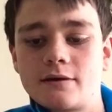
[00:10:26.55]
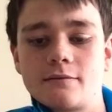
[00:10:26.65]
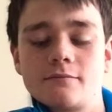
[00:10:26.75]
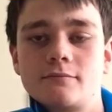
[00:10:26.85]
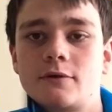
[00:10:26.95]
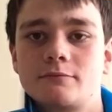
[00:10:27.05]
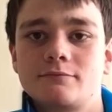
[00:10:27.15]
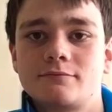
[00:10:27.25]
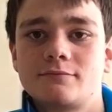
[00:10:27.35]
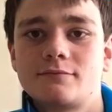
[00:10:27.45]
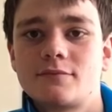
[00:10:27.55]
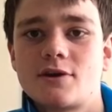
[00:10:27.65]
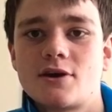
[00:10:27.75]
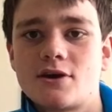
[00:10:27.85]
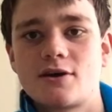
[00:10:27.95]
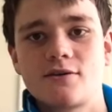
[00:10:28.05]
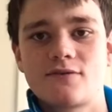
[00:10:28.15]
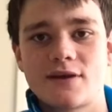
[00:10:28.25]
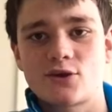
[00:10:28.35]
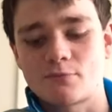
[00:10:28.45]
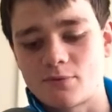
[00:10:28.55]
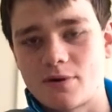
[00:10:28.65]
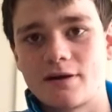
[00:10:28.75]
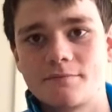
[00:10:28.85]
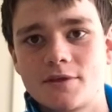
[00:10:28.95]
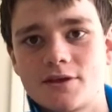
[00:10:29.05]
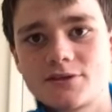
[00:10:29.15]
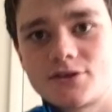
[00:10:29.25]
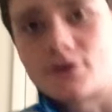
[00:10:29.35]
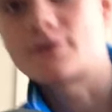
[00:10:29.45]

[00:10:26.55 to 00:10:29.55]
Well, fake copper wire. So,